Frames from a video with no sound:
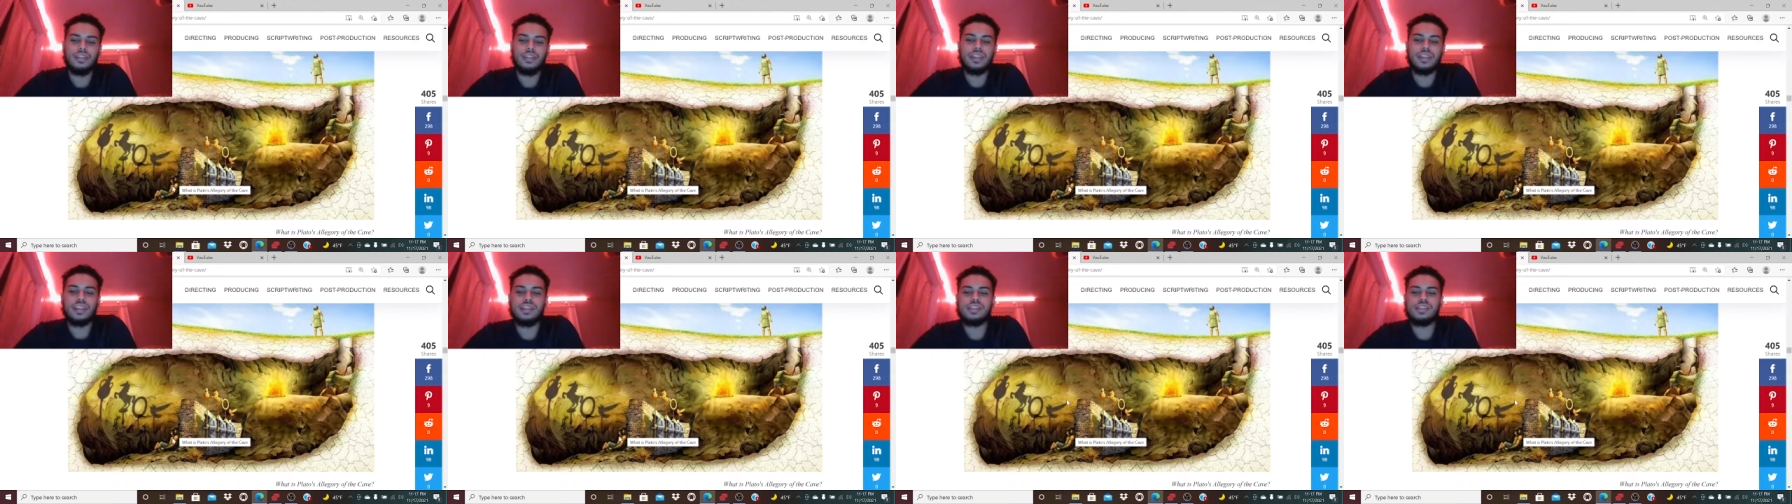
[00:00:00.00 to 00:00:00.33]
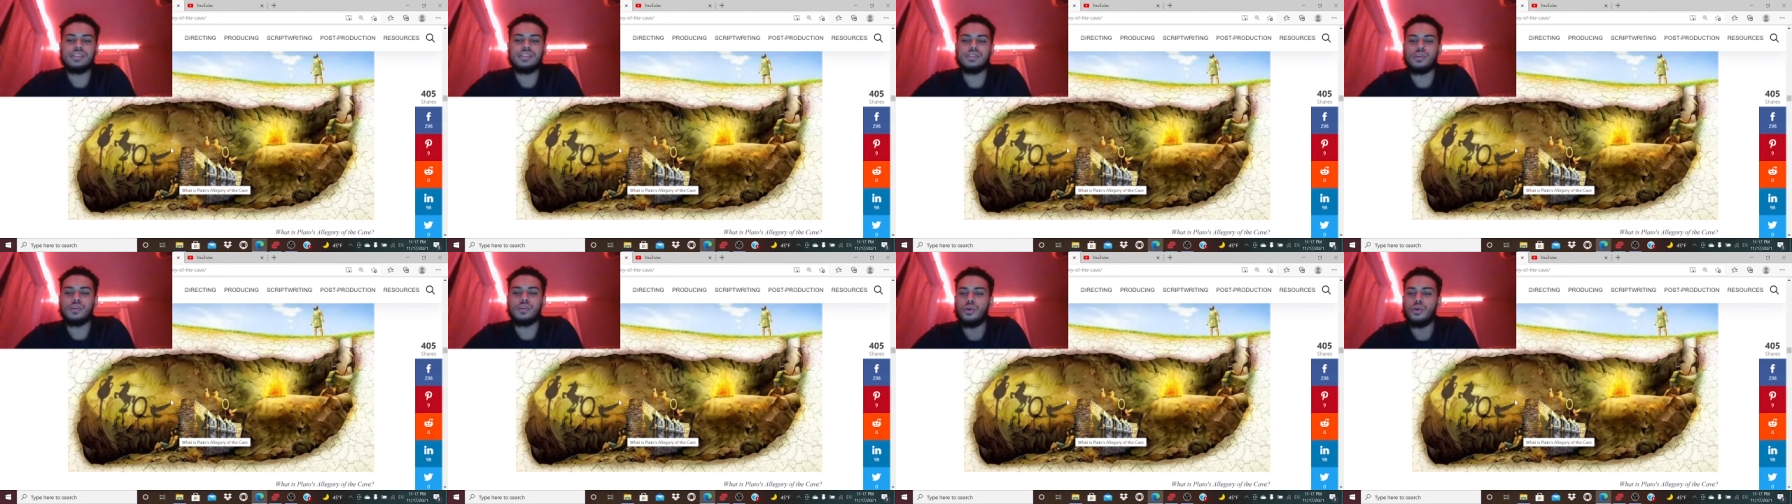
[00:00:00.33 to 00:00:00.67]

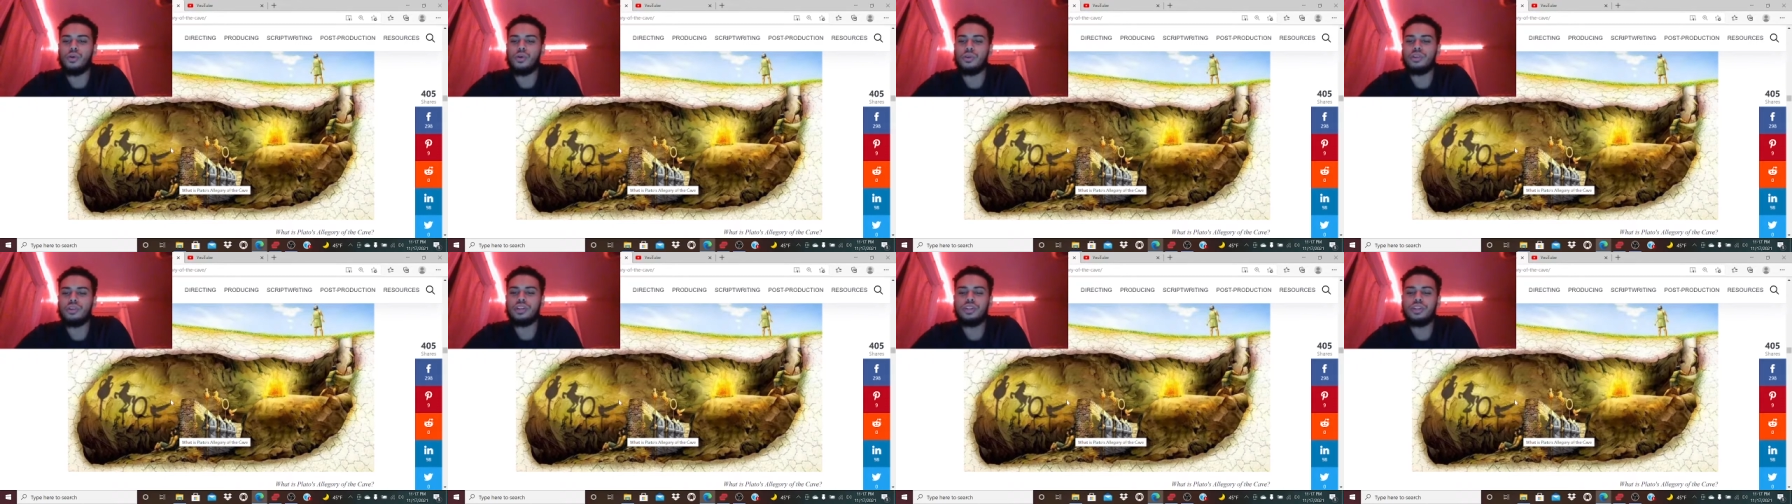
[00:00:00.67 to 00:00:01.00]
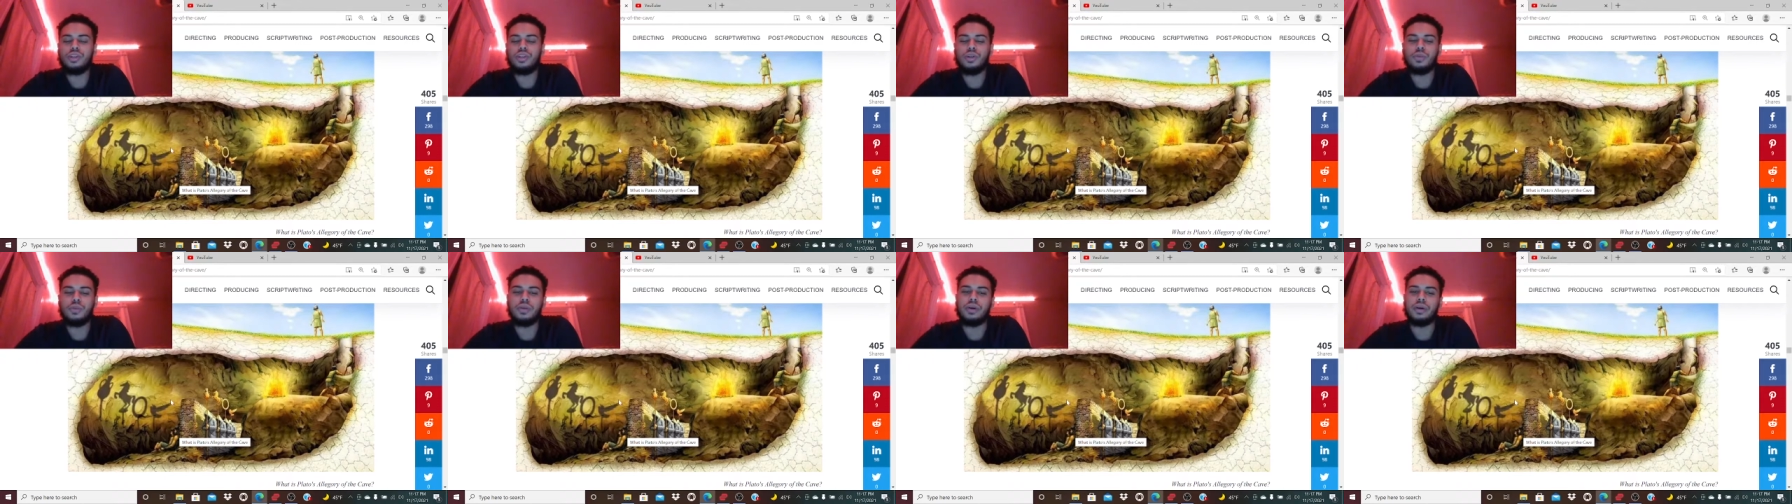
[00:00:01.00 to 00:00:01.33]
This is all they
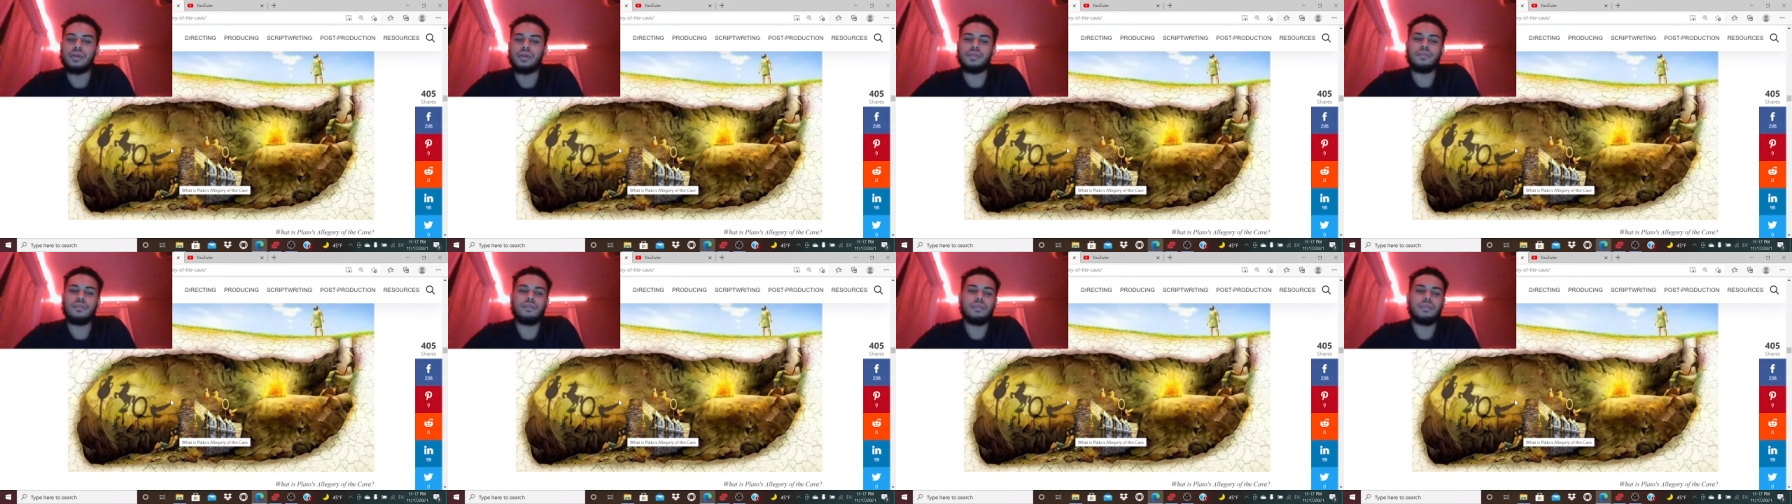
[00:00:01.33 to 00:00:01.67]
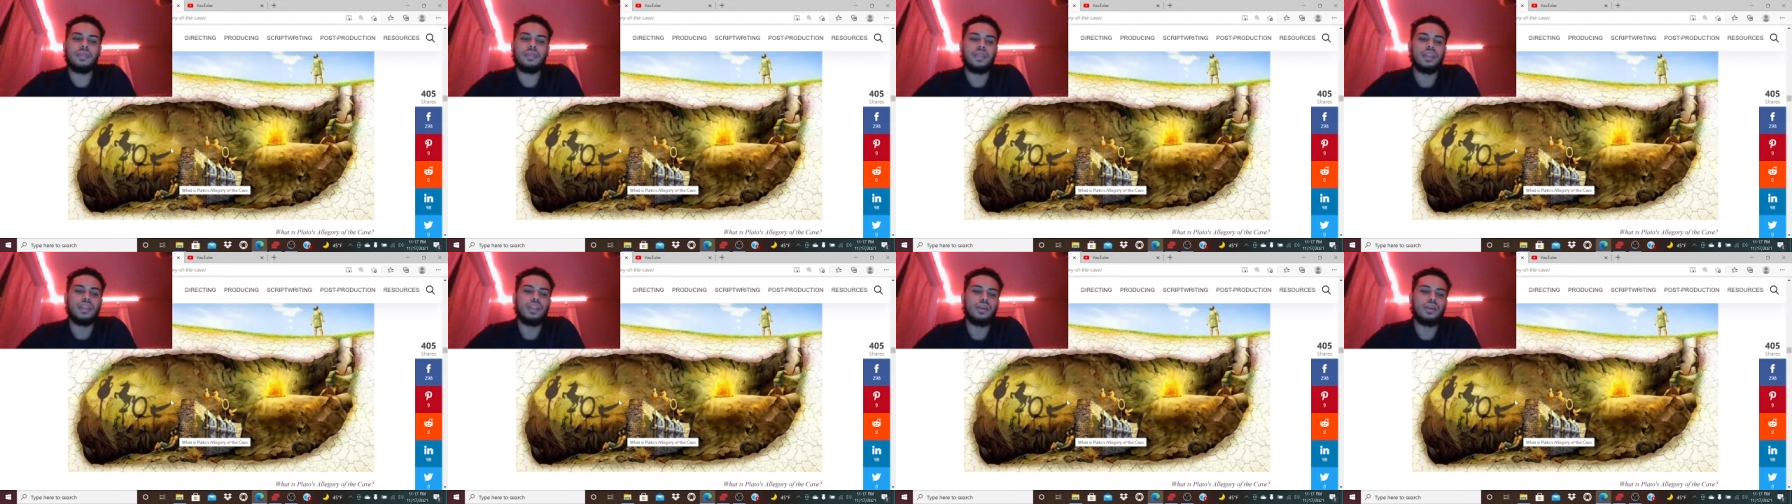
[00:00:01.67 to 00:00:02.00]
know about.
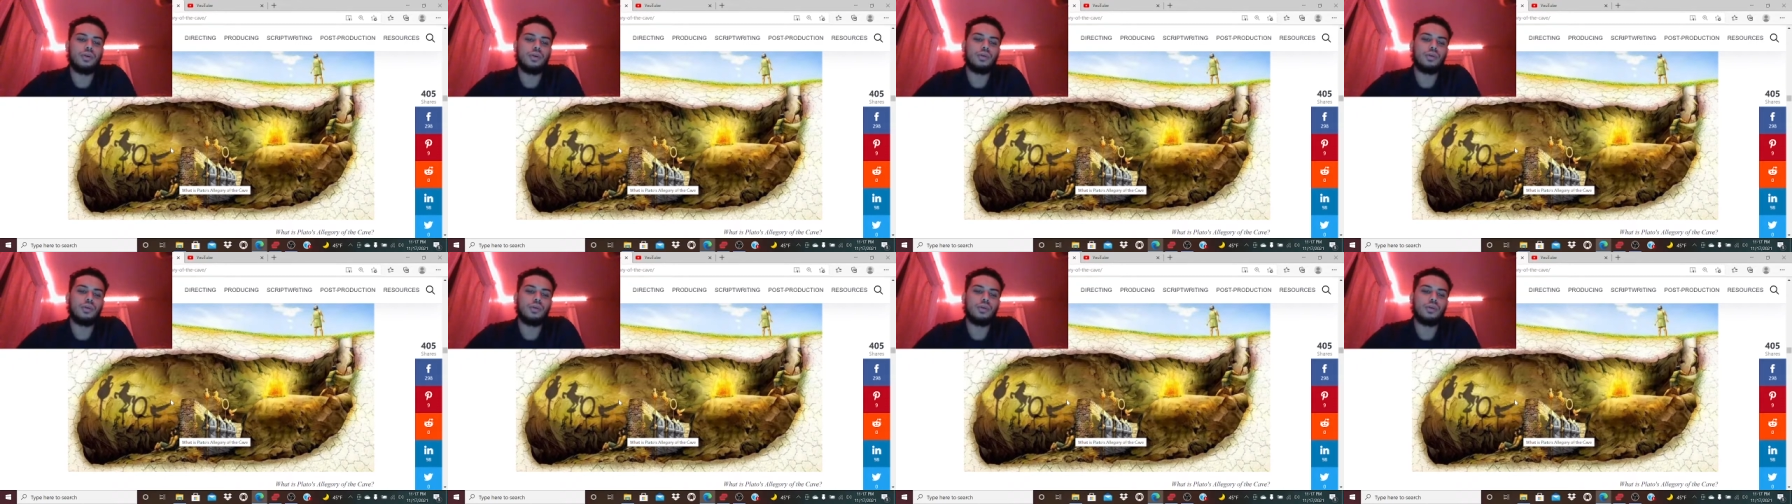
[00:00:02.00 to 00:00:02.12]
The